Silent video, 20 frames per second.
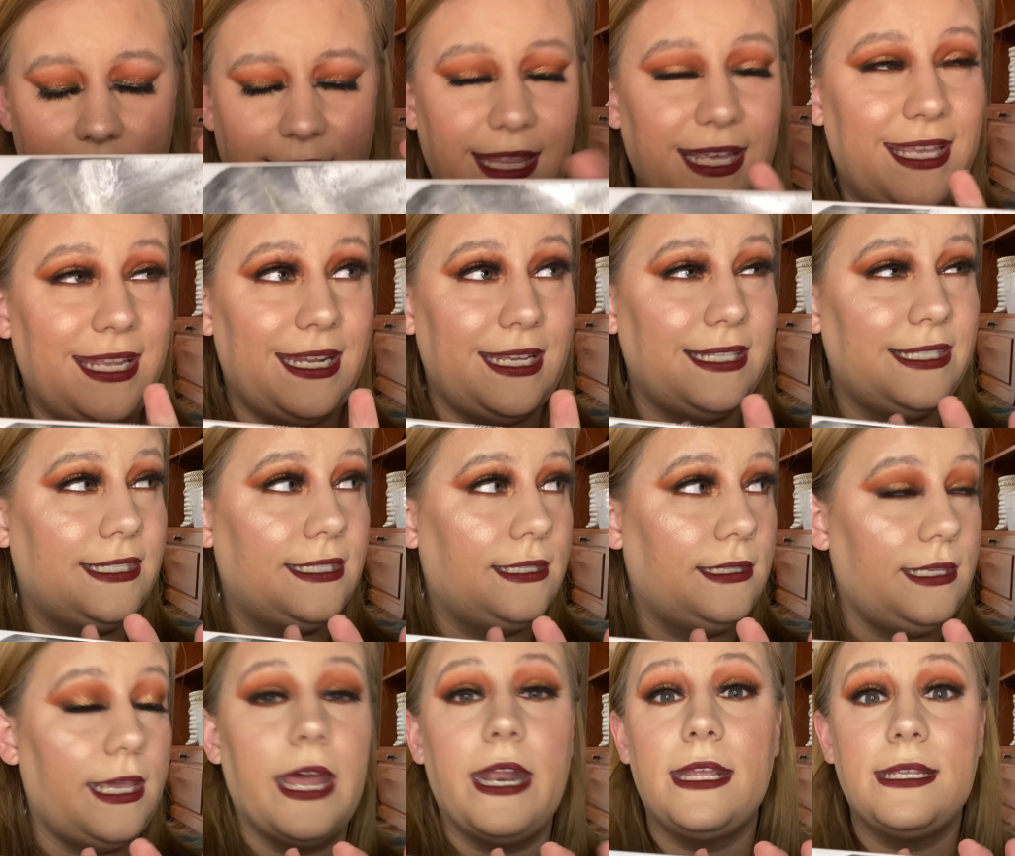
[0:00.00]
I think it is
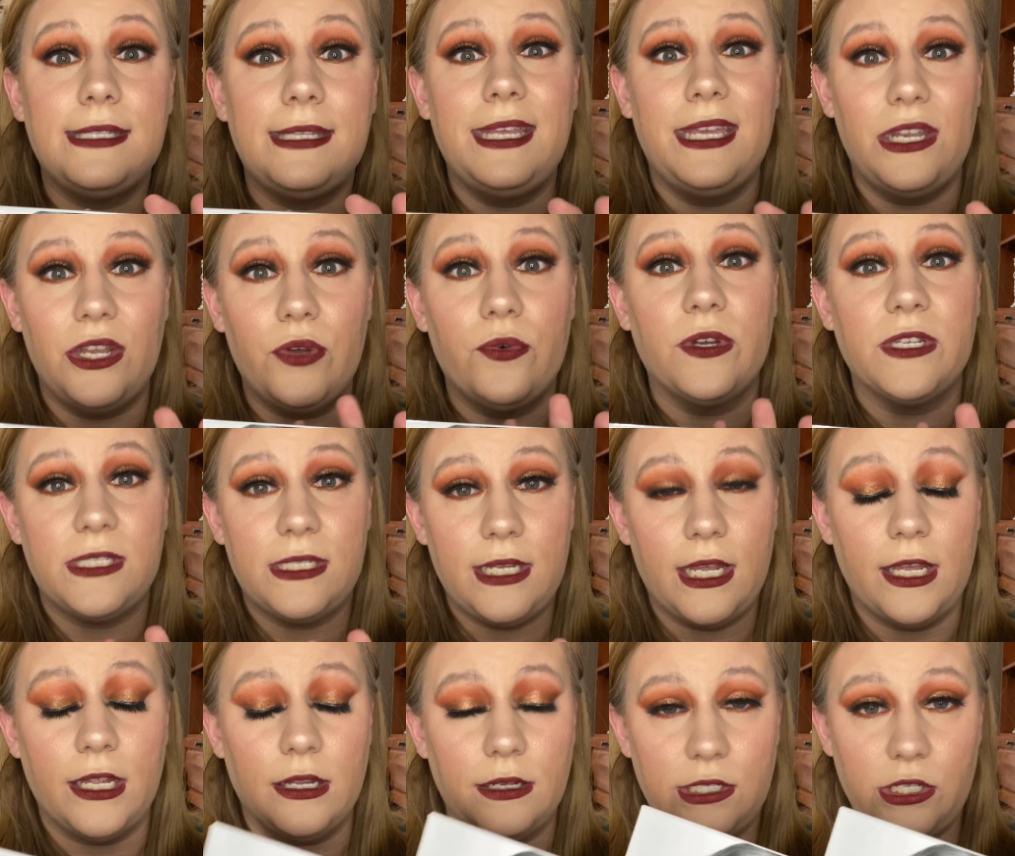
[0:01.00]
the newest
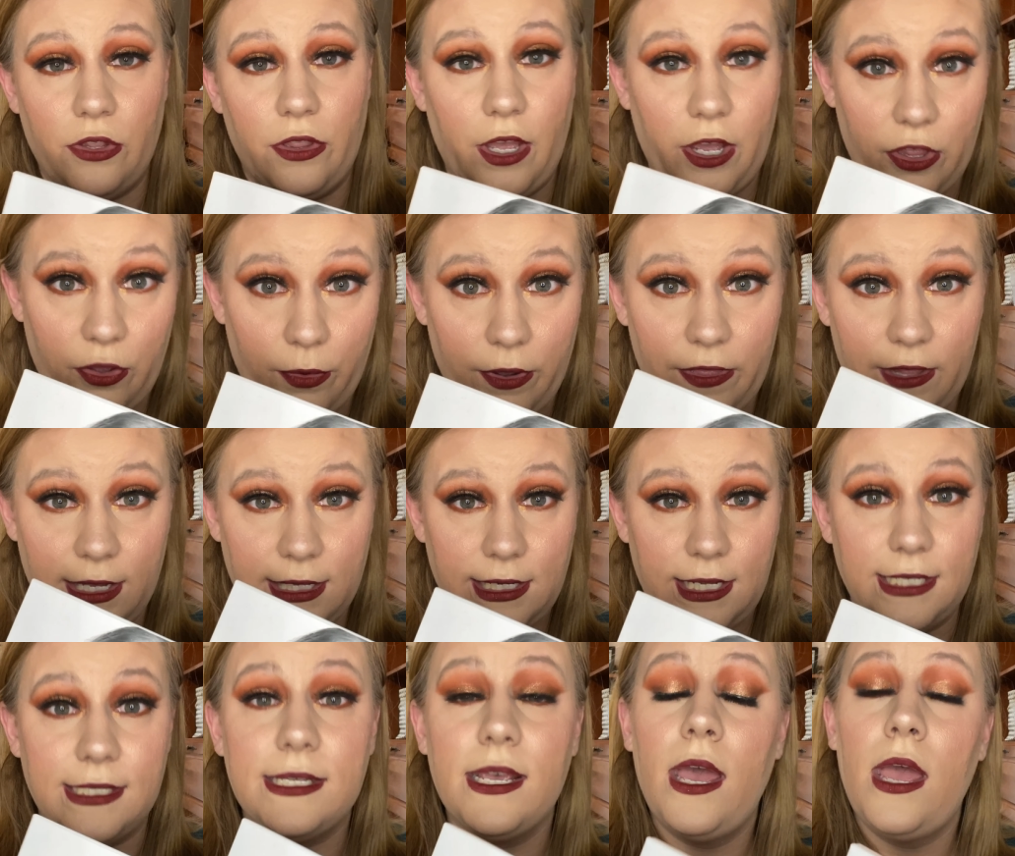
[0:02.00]
until the other one that
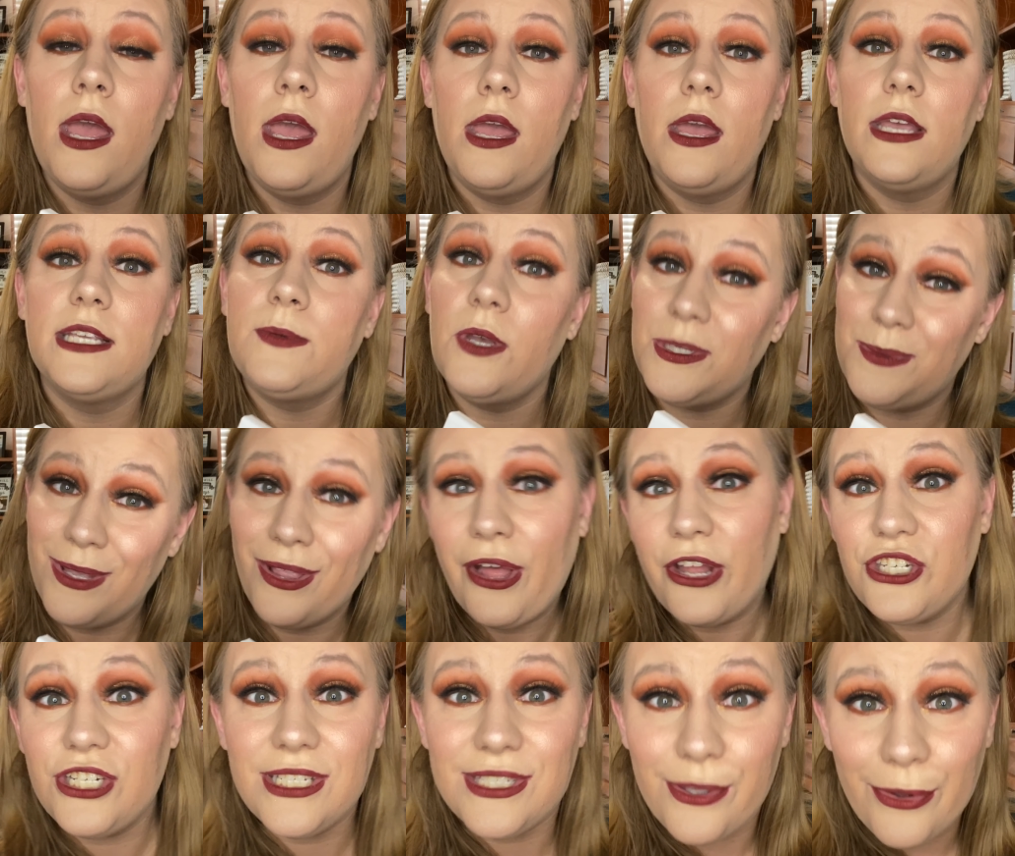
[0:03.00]
is supposed to be
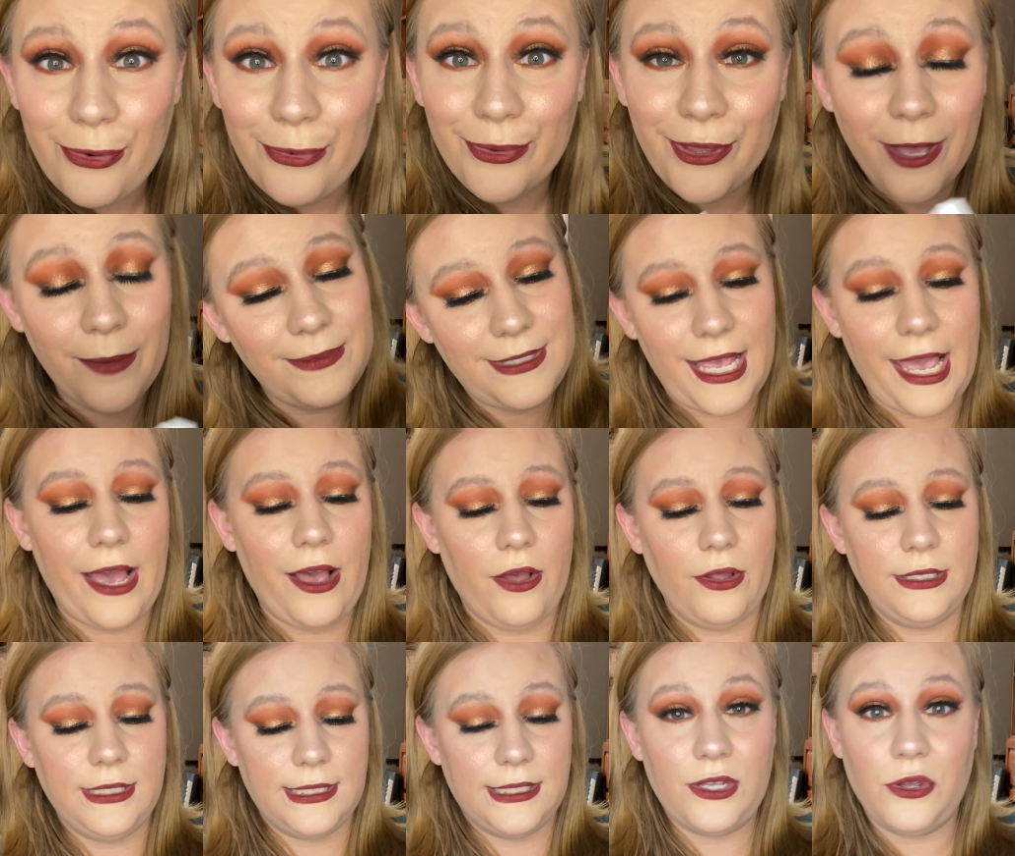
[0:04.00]
launching soon comes
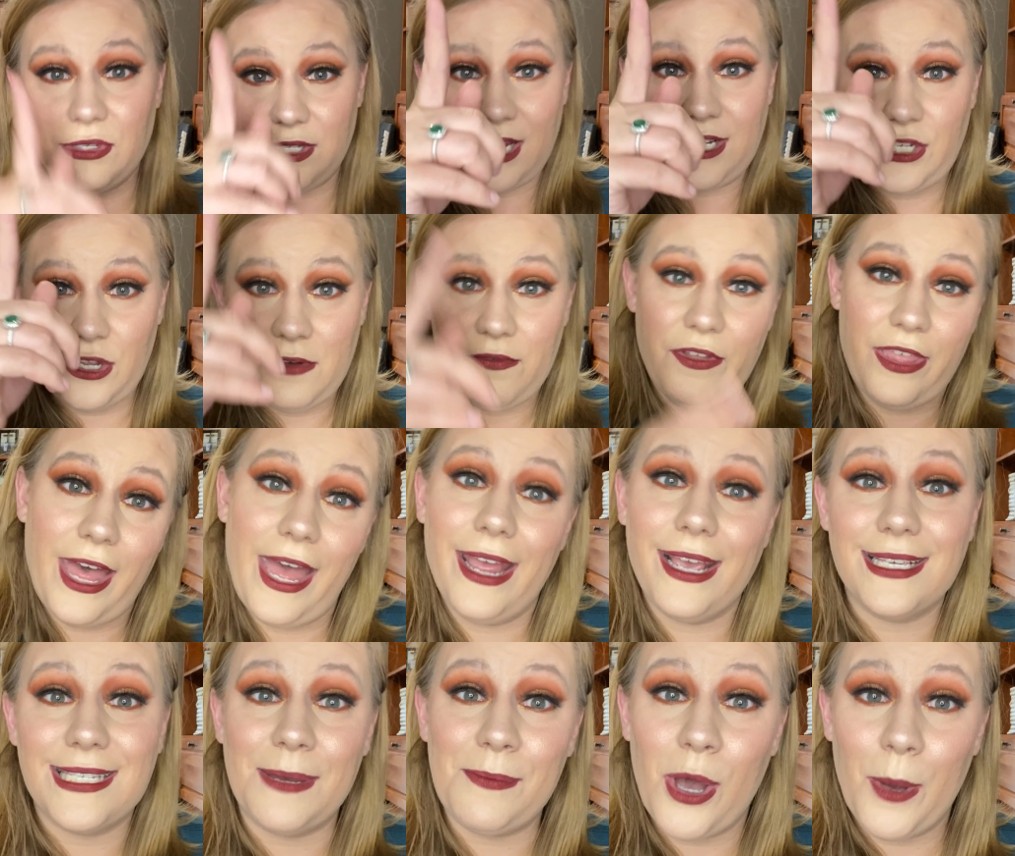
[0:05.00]
out. So stay tuned for that
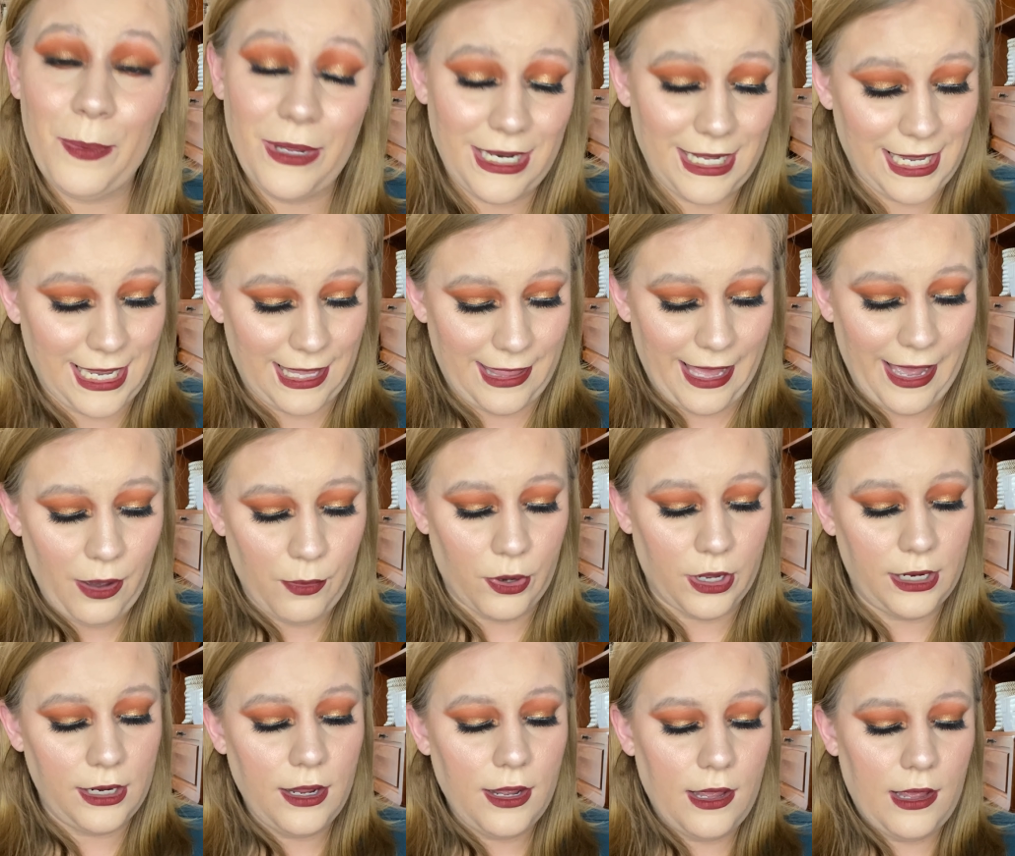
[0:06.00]
because I'm hoping to get that one.